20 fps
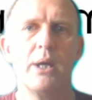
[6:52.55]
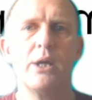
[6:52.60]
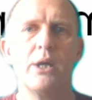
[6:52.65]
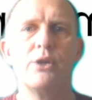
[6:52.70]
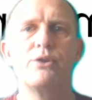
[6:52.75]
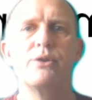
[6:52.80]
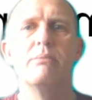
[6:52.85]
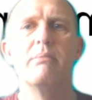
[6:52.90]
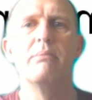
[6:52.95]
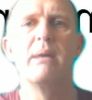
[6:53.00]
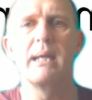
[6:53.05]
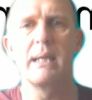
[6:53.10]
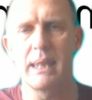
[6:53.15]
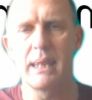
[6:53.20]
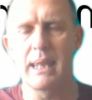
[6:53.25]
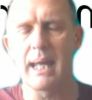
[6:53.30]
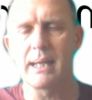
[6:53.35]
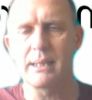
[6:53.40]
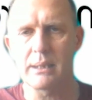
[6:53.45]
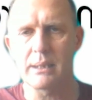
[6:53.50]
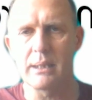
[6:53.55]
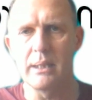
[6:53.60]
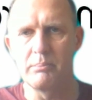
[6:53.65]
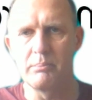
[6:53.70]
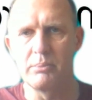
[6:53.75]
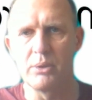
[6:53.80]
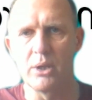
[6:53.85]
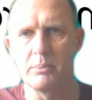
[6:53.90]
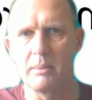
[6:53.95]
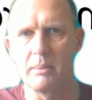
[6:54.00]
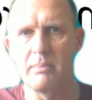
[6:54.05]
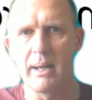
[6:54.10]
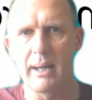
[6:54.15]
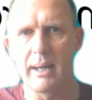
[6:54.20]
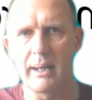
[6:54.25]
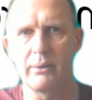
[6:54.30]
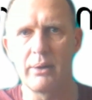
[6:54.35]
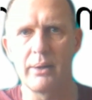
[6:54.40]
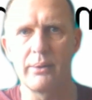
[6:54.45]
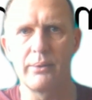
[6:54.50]
to make that a proper
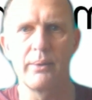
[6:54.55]
background.